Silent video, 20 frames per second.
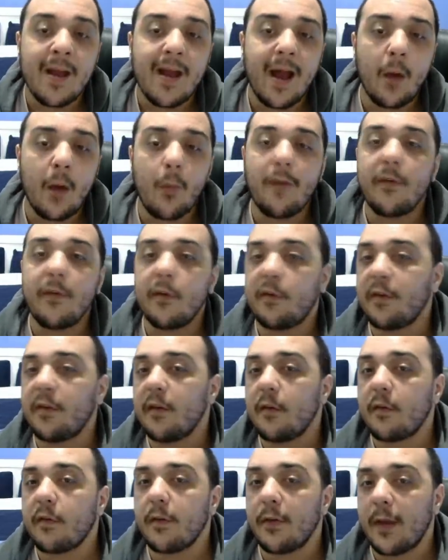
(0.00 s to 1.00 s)
However,
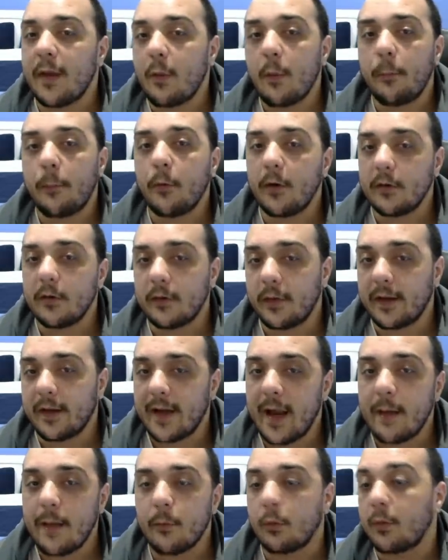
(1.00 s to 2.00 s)
since they were put into the
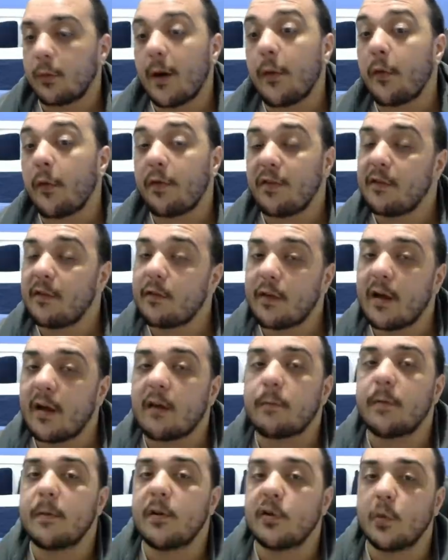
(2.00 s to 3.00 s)
game, or rather since
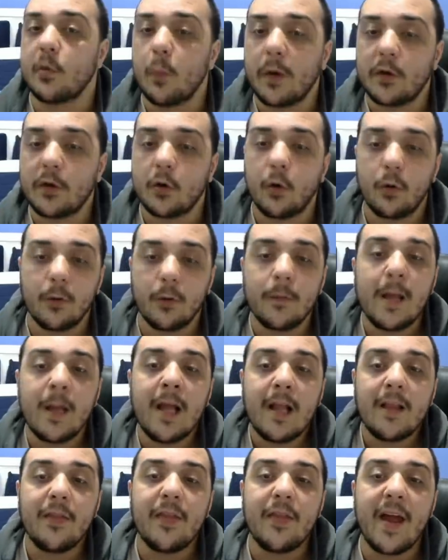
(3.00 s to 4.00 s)
Expedition went core,
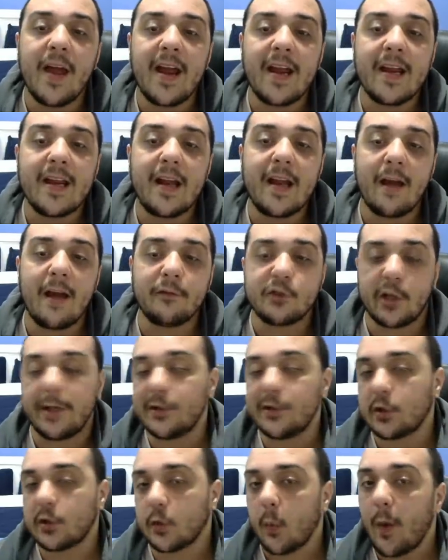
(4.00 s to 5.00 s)
they have
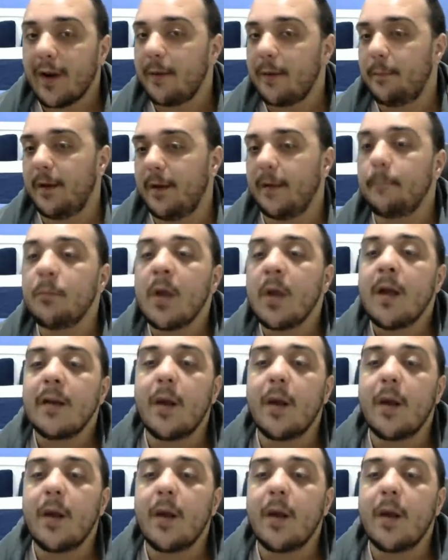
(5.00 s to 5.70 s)
changed quite a bit.